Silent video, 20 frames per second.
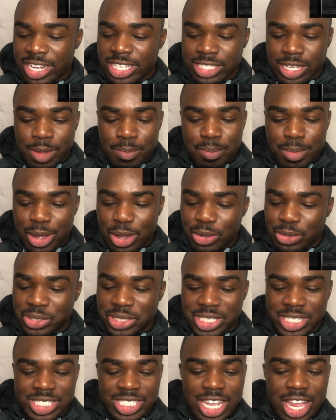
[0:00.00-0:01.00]
these
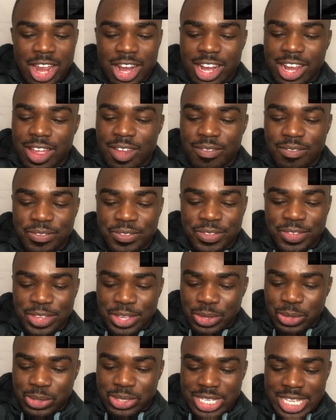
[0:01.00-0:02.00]
emotions are
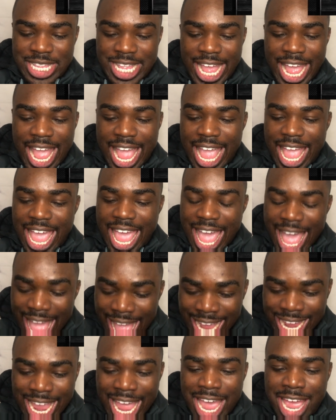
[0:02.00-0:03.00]
confusing the
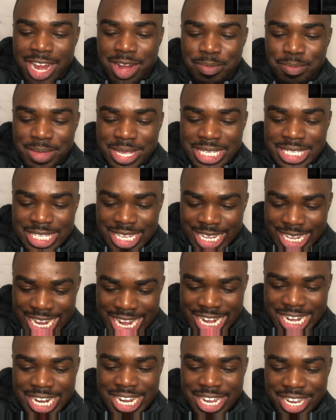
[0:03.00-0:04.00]
heck out of me,
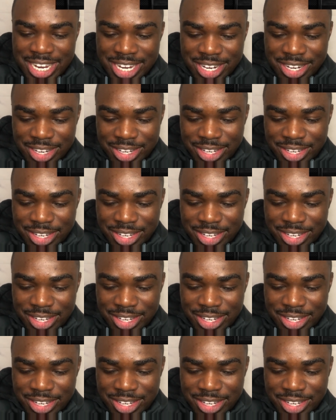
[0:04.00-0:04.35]
Selena.